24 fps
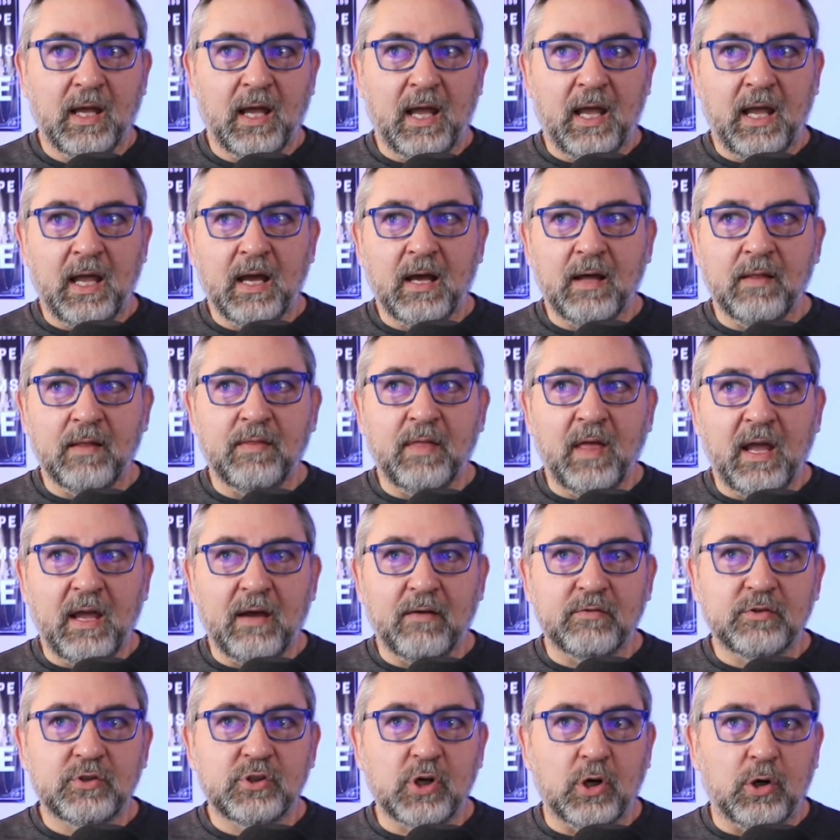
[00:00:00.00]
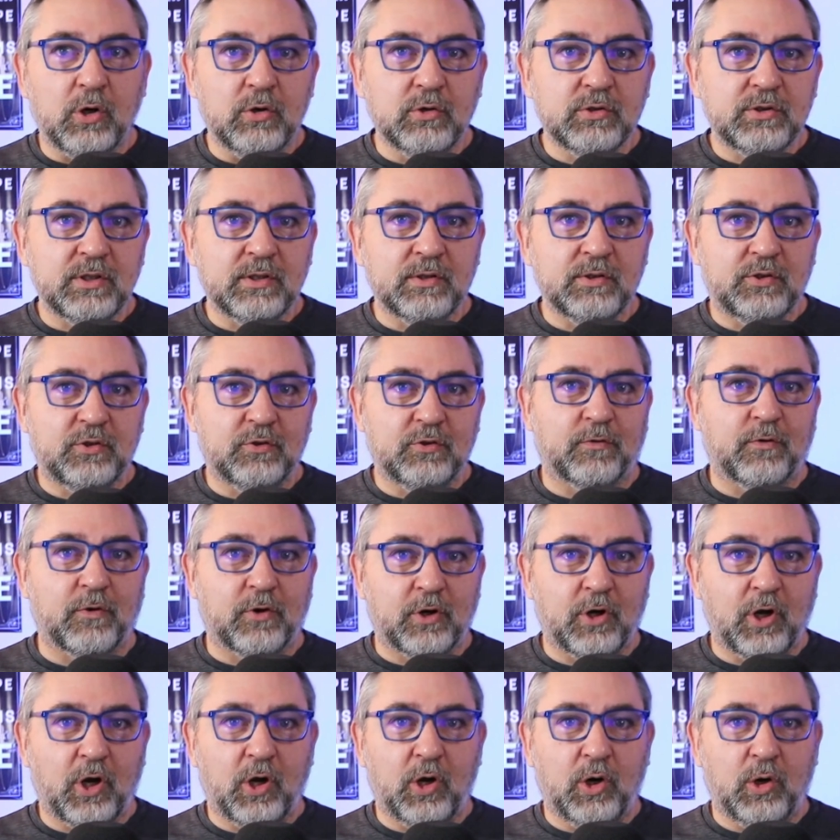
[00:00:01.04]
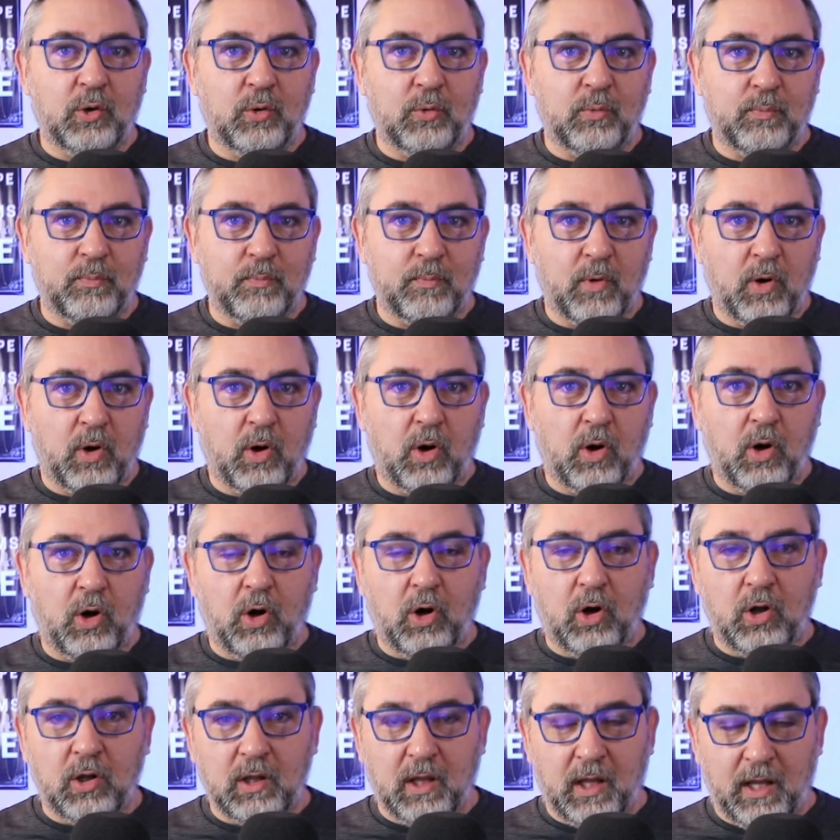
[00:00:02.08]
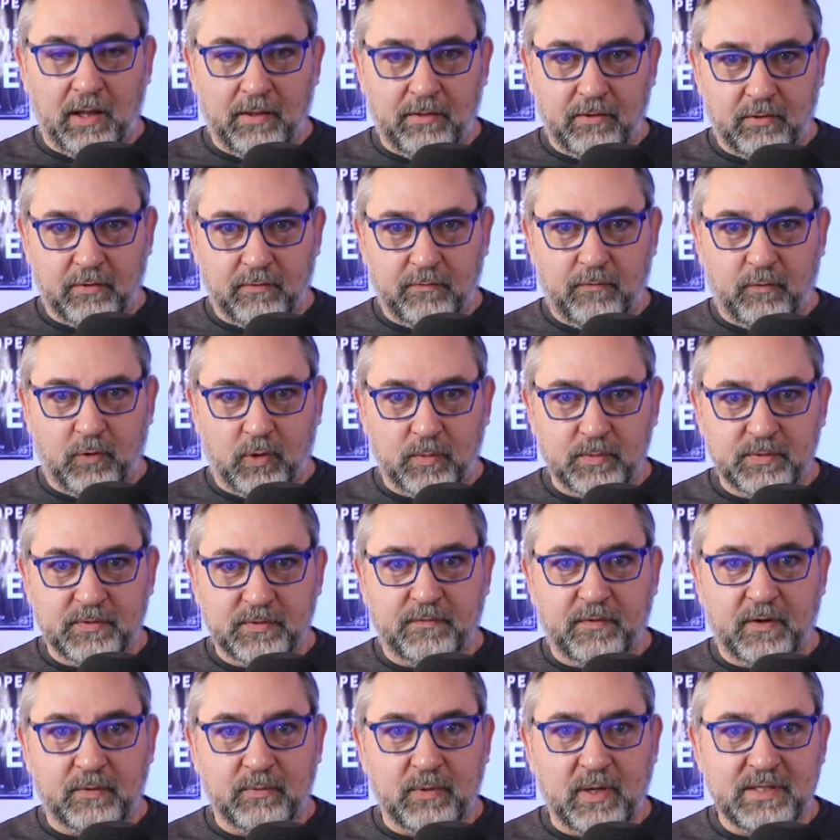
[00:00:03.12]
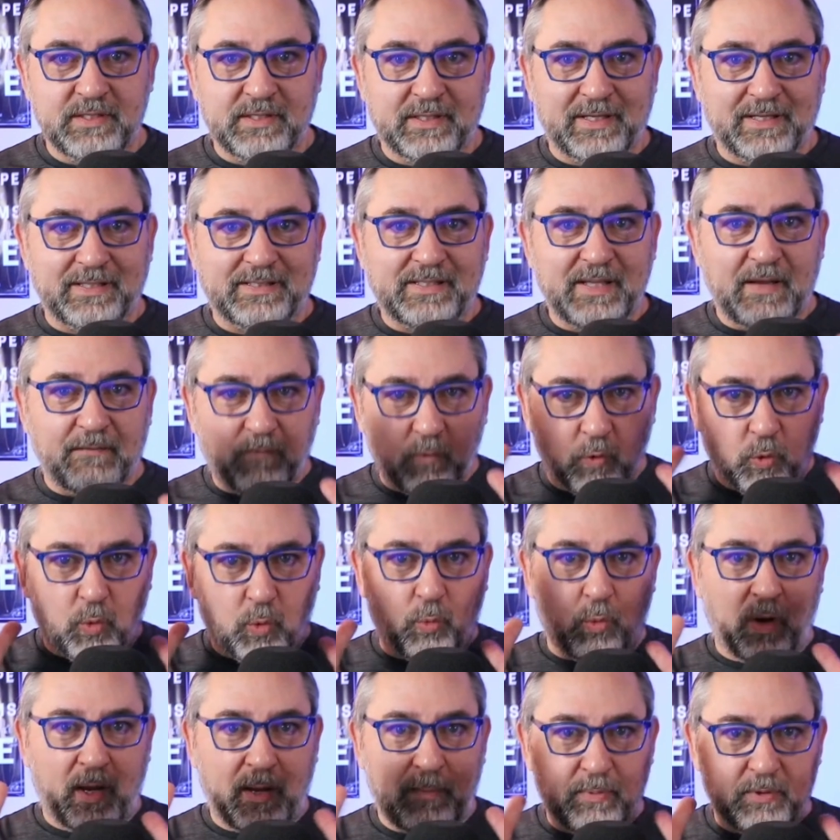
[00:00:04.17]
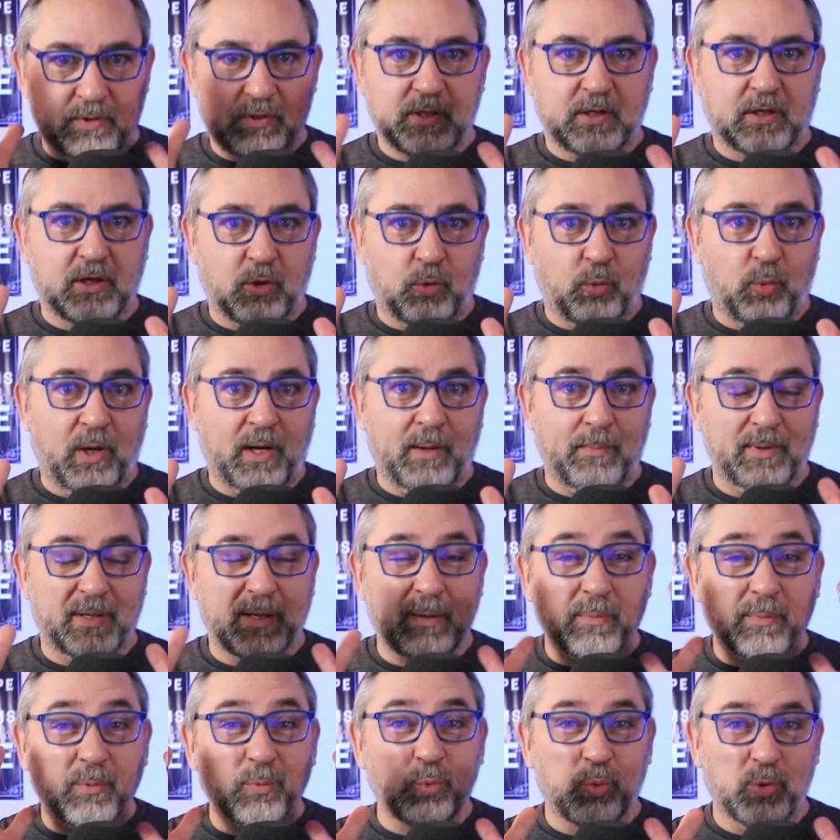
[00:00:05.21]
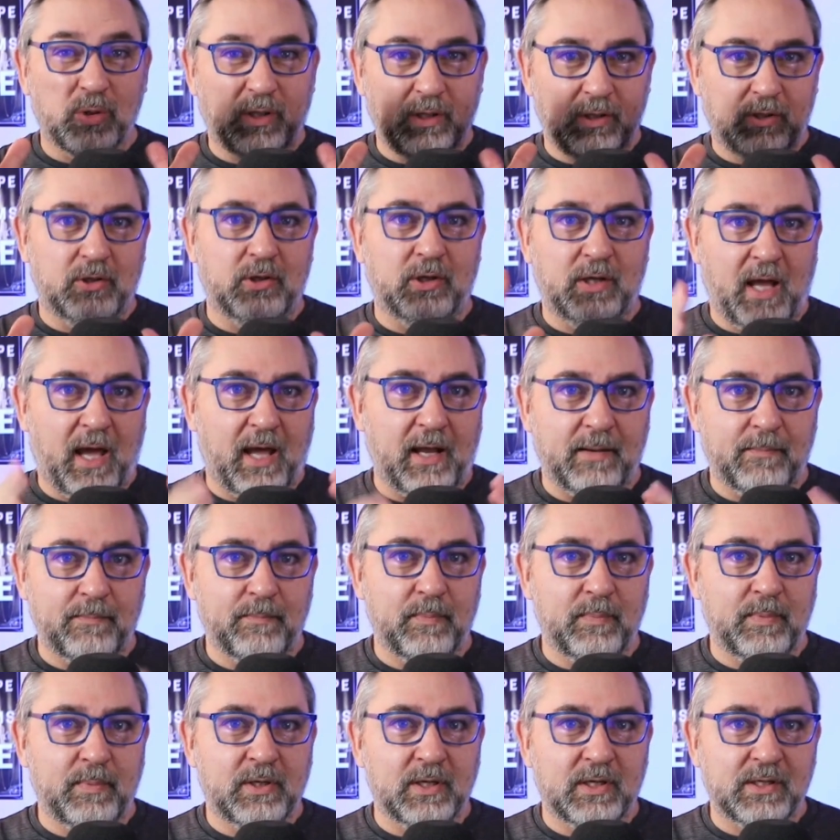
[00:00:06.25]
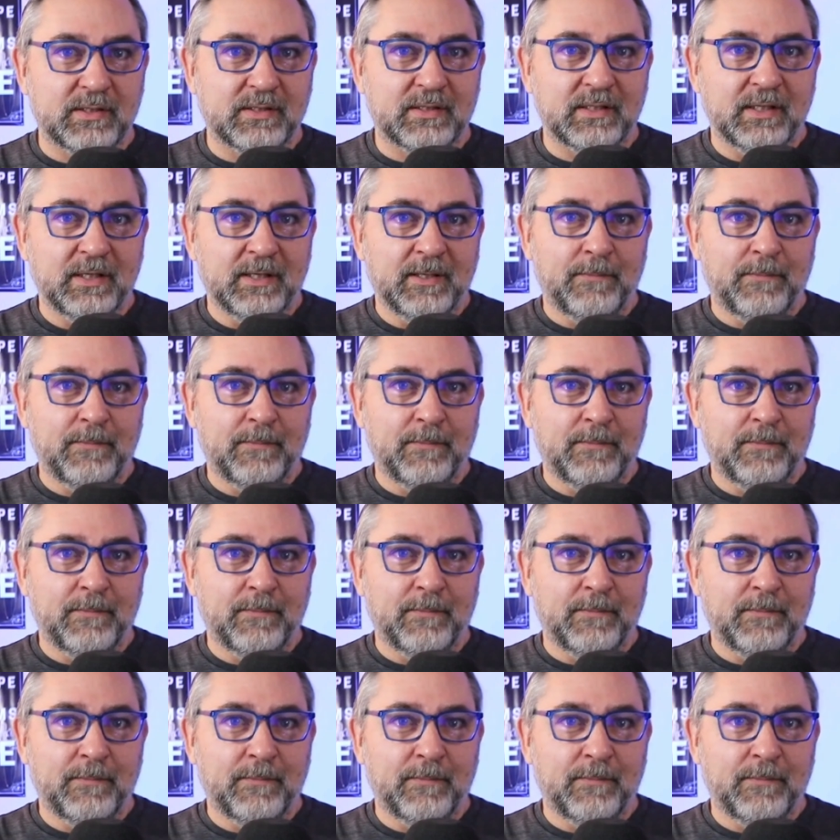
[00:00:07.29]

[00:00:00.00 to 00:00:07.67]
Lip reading: and they have chosen to forego all other forms of fundraising except for a particular one and becoming really good at it because